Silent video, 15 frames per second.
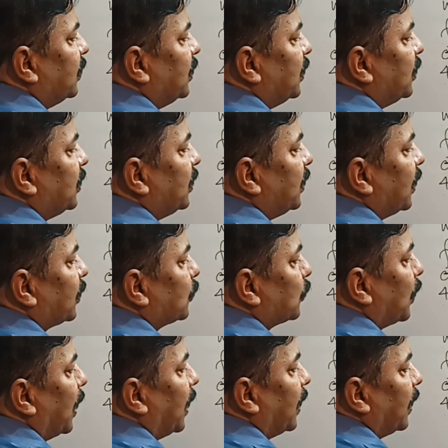gt
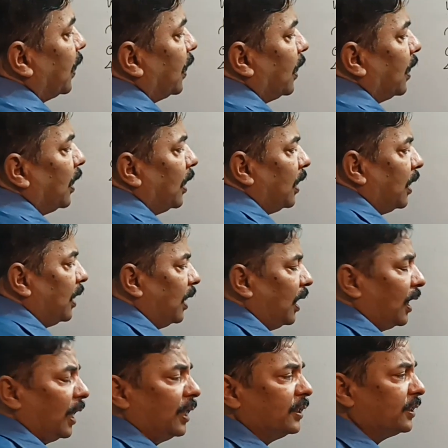square.
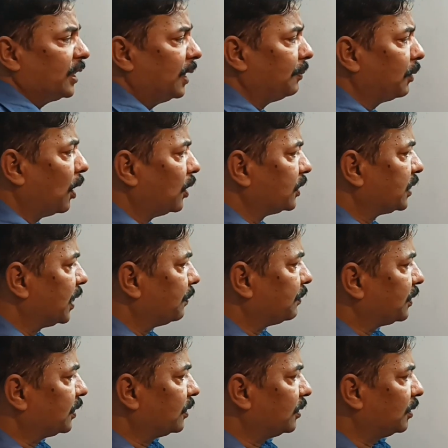Again same
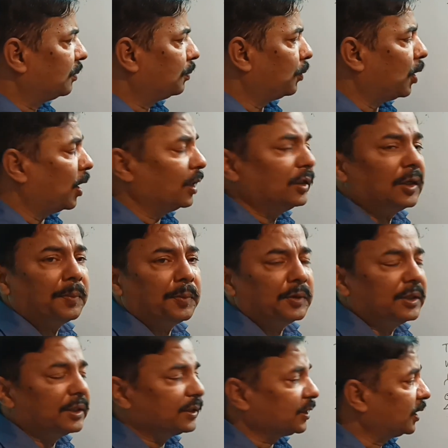concept. Point of
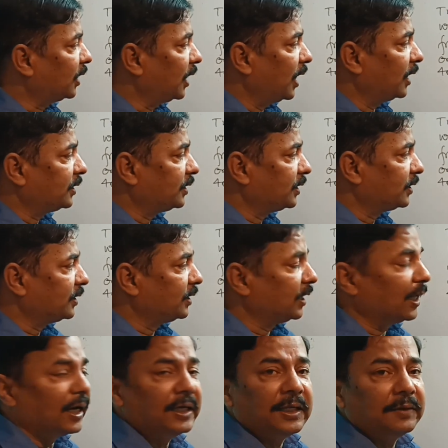projection h is
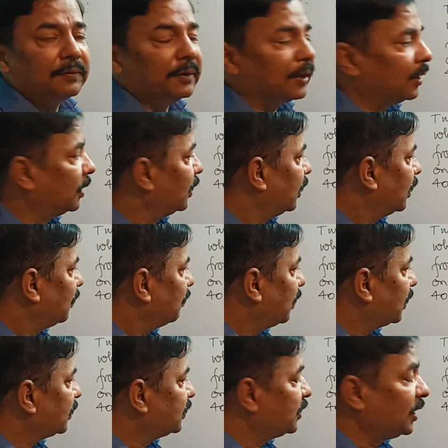negative,
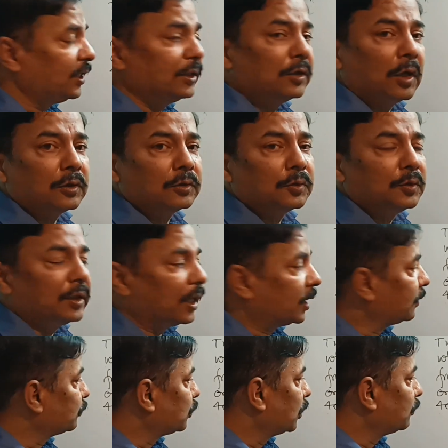but g is also
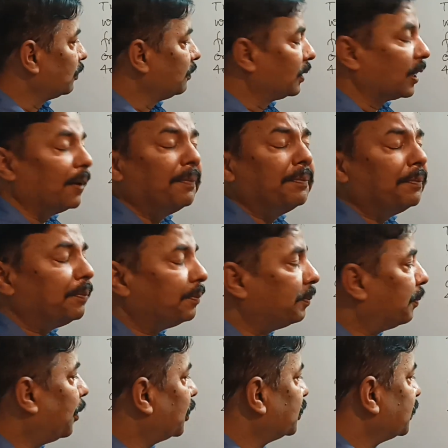negative, so it will become
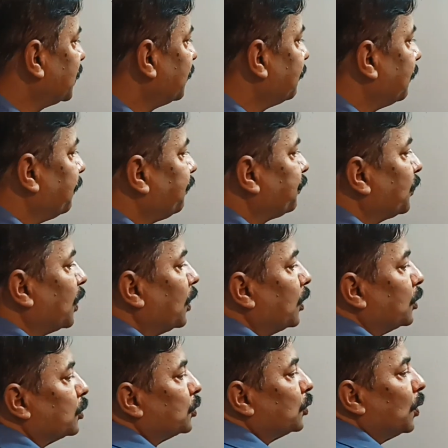positive.
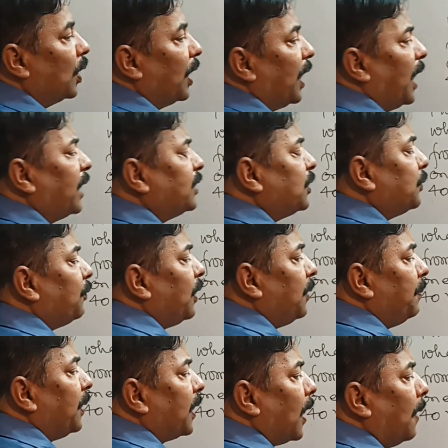So h will
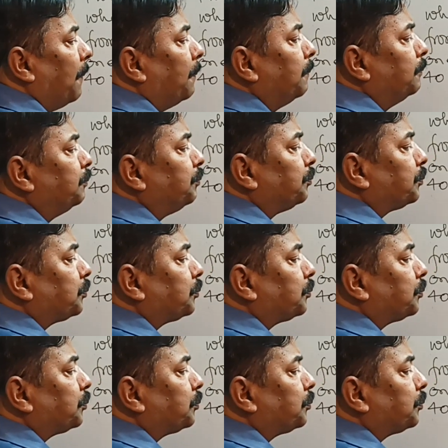become